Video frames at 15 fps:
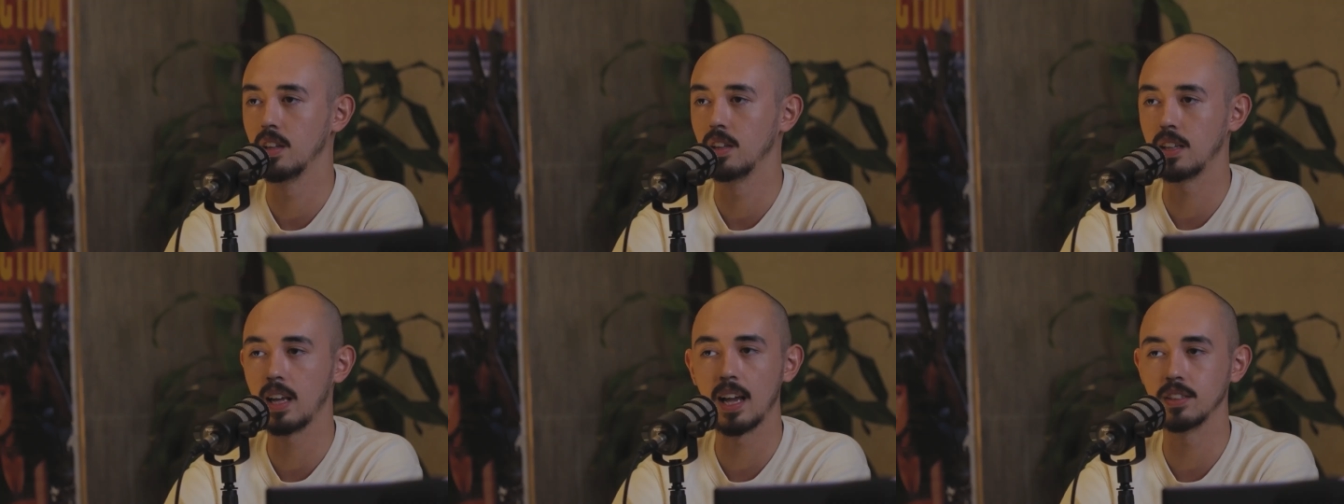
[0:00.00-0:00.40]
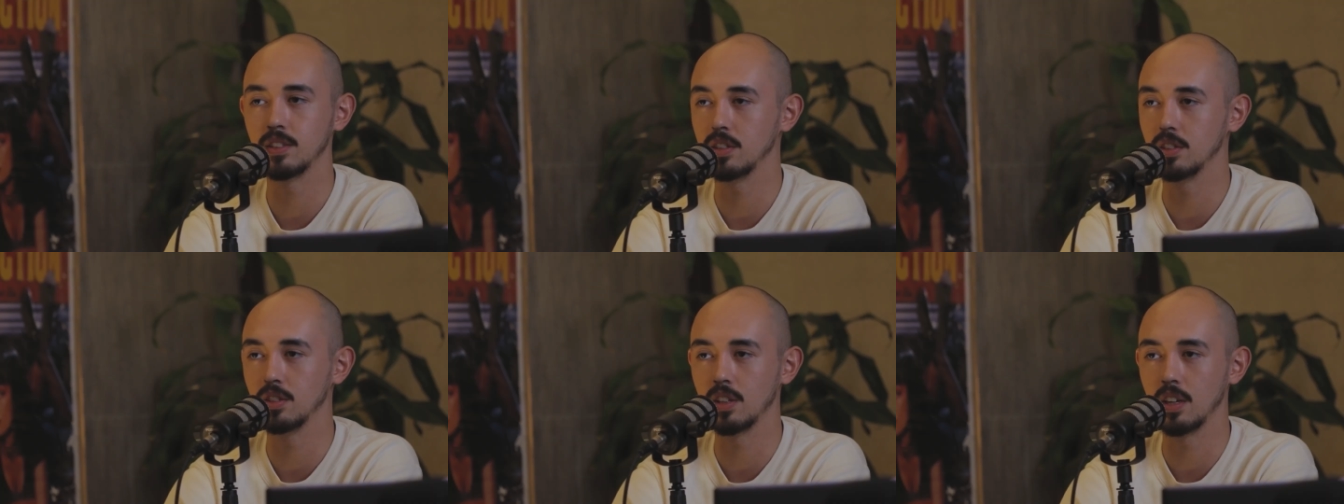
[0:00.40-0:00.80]
casting
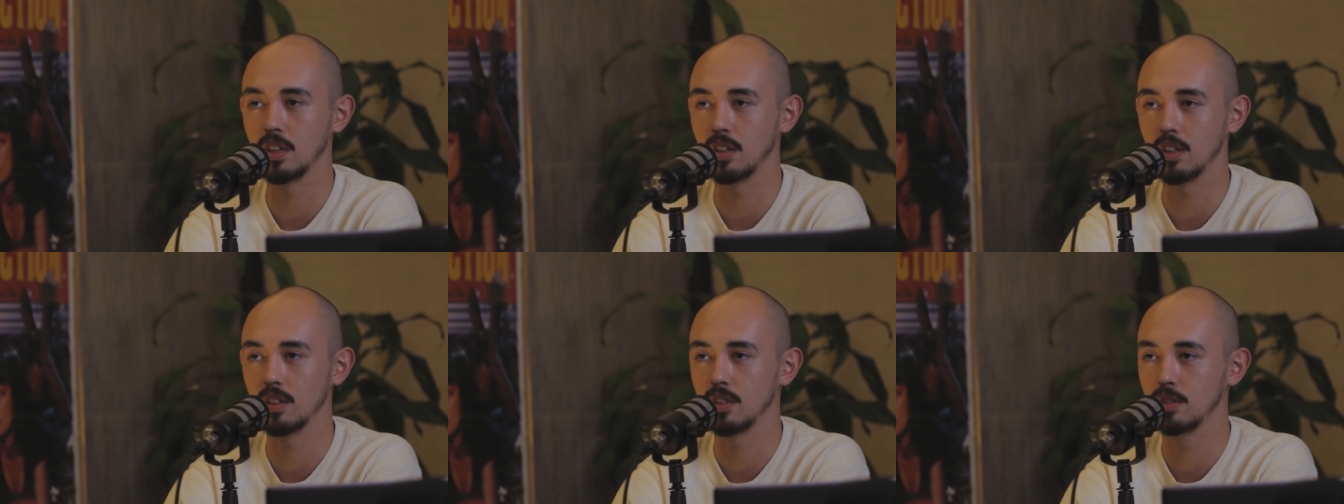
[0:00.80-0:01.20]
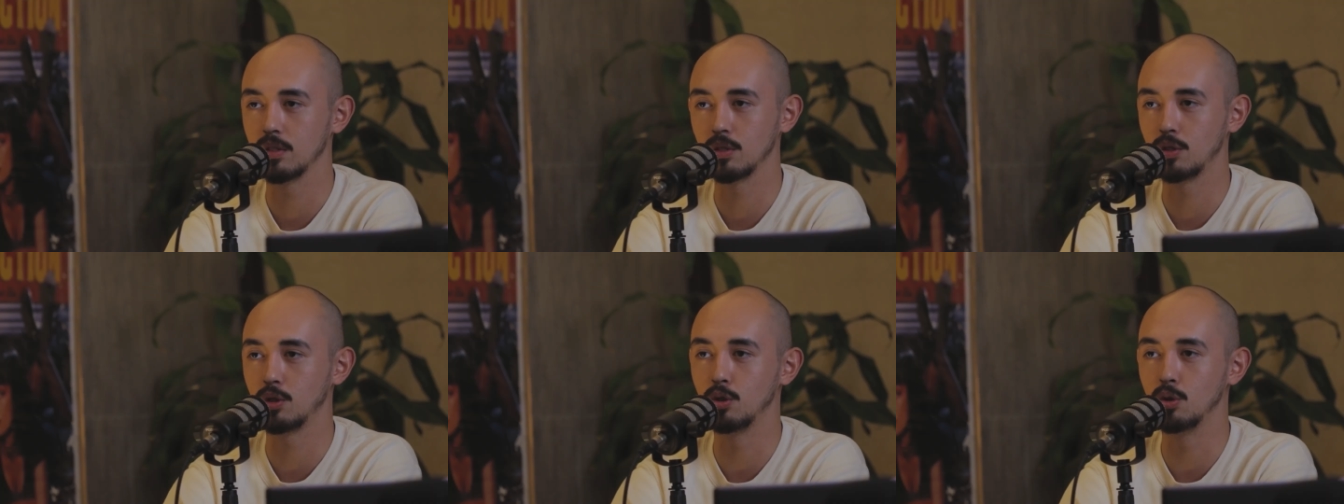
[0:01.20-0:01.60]
is like
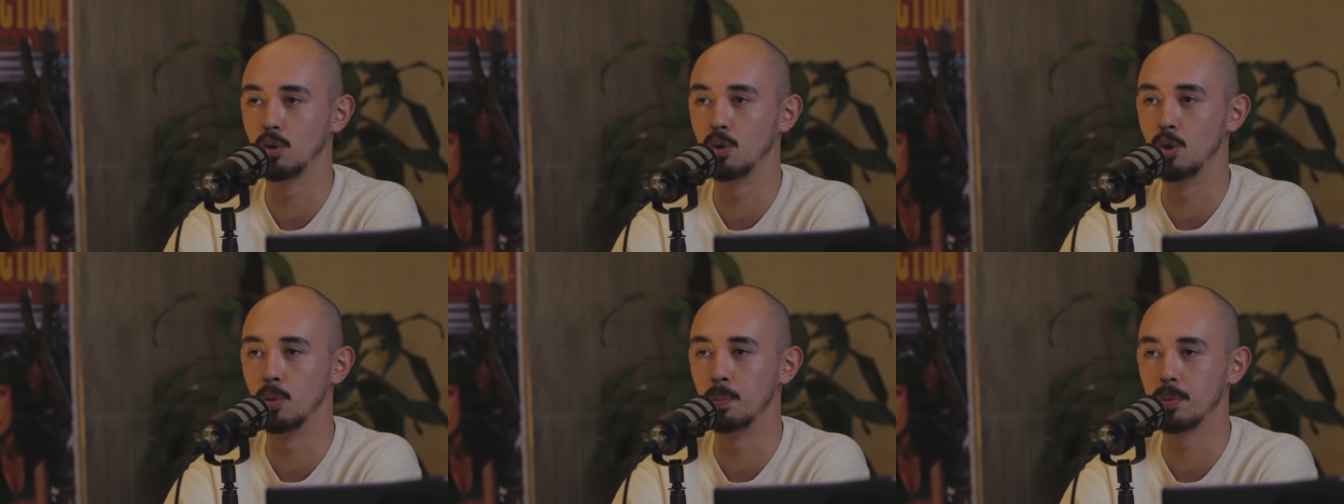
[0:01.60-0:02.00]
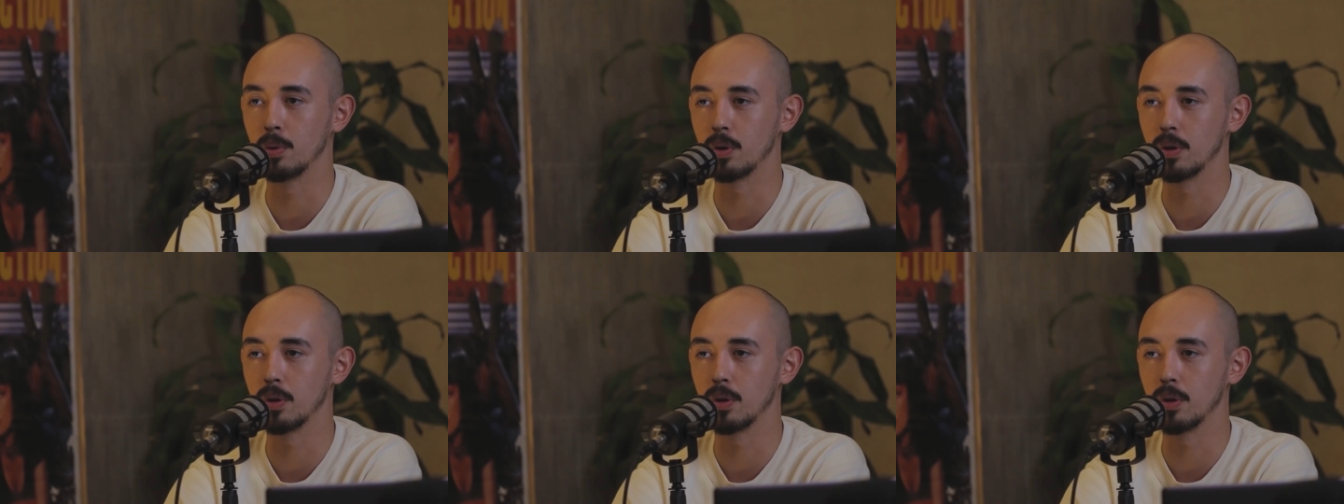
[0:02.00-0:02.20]
super yeah,